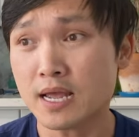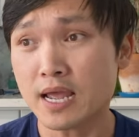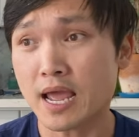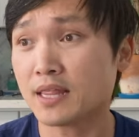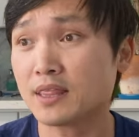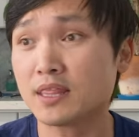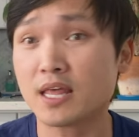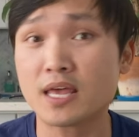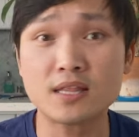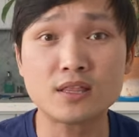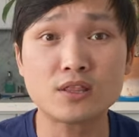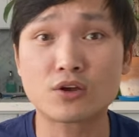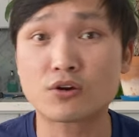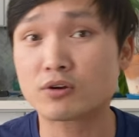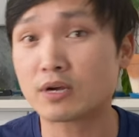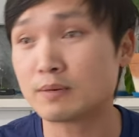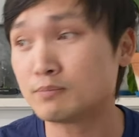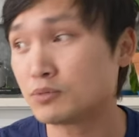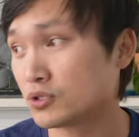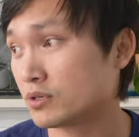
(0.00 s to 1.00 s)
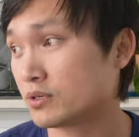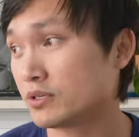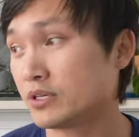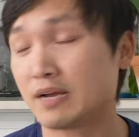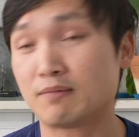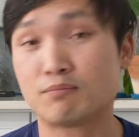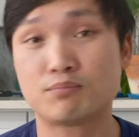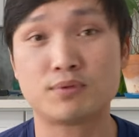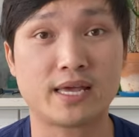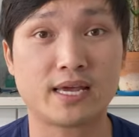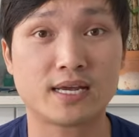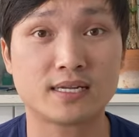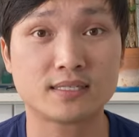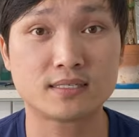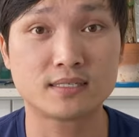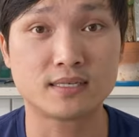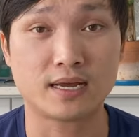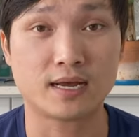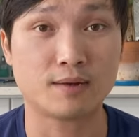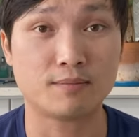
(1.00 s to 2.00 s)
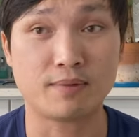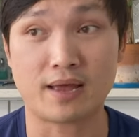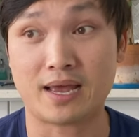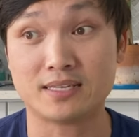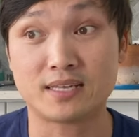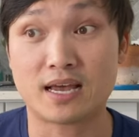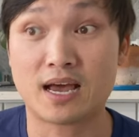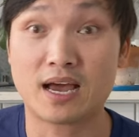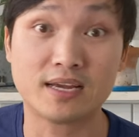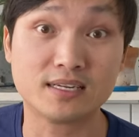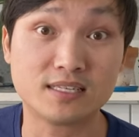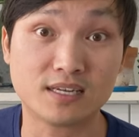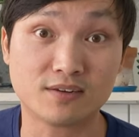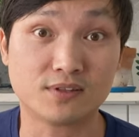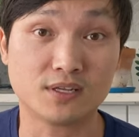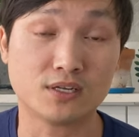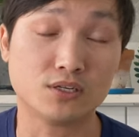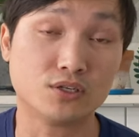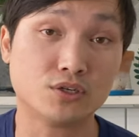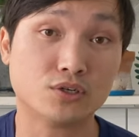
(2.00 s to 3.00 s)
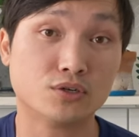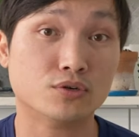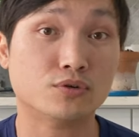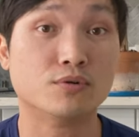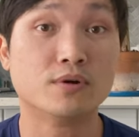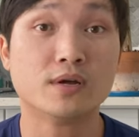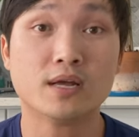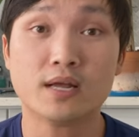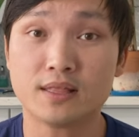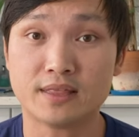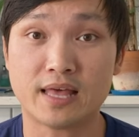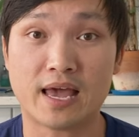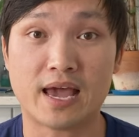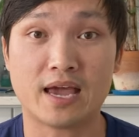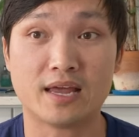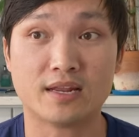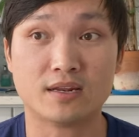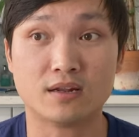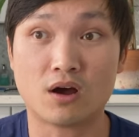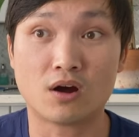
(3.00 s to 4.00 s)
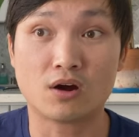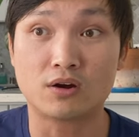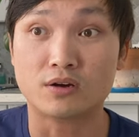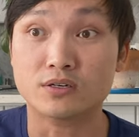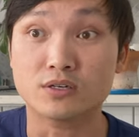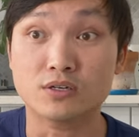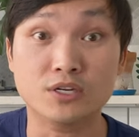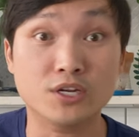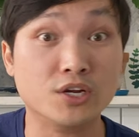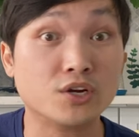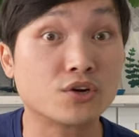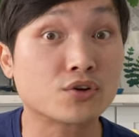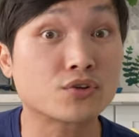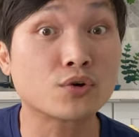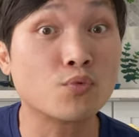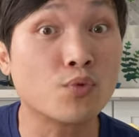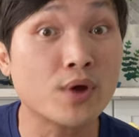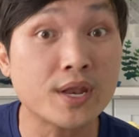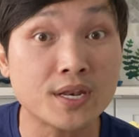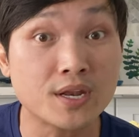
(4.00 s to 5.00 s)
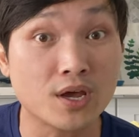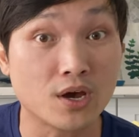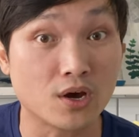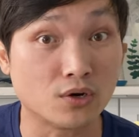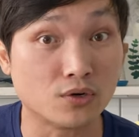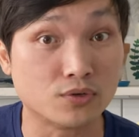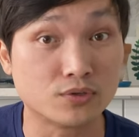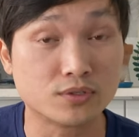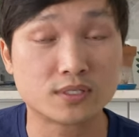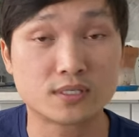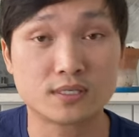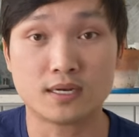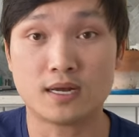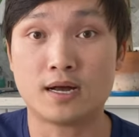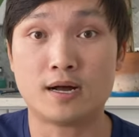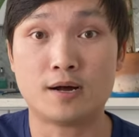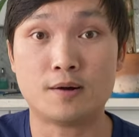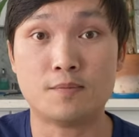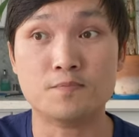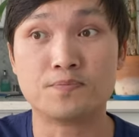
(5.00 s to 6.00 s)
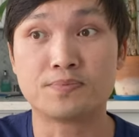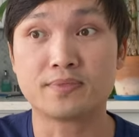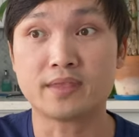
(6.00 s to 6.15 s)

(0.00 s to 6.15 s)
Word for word: And then there, I'm sure you have plants, um, as I definitely do, that are near the windows um,